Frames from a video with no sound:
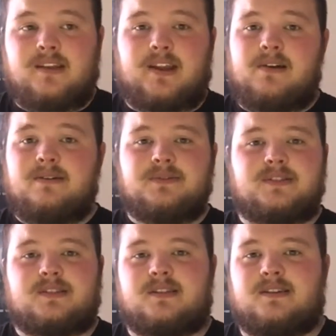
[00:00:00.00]
It
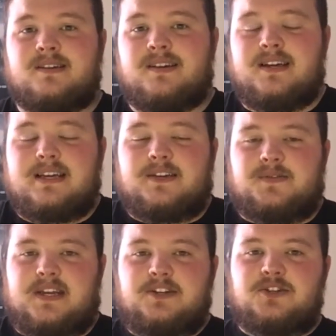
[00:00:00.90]
was
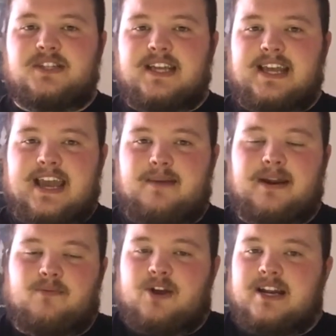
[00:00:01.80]
an interesting game,
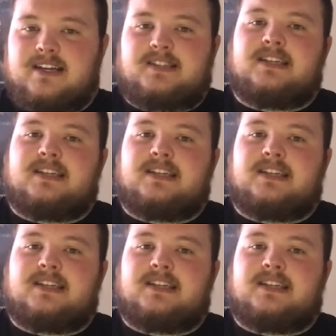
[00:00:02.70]
and I'm ready to